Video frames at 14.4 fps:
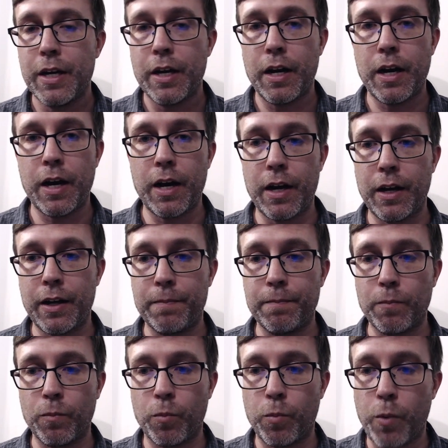uh,
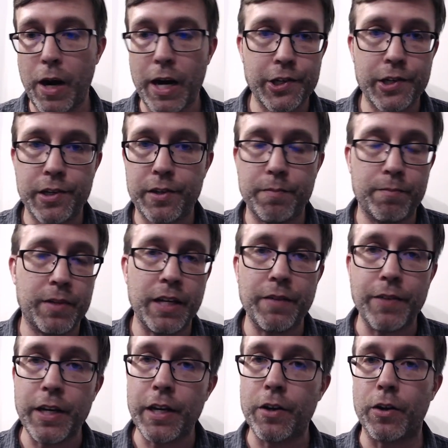watch
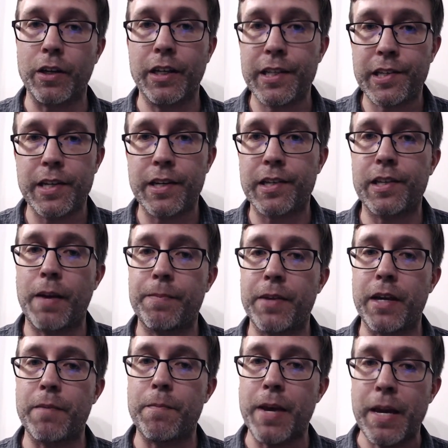TV or listen to
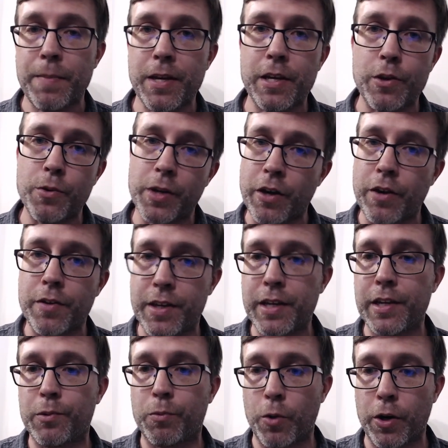something, maybe you hear
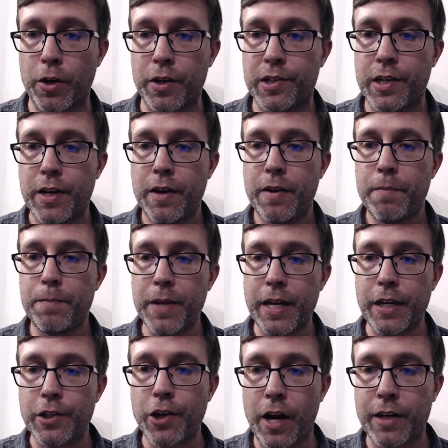these words being
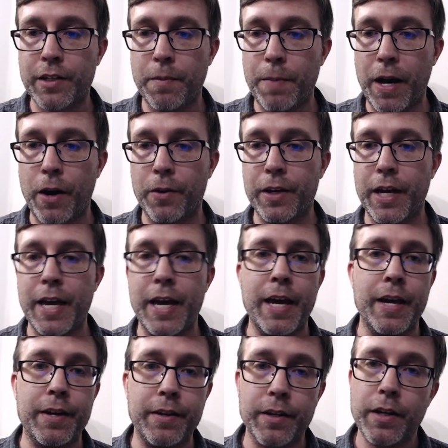talked about
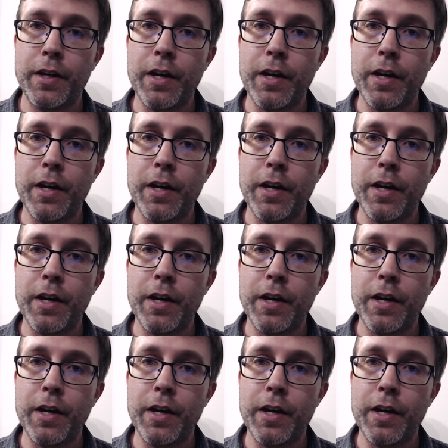and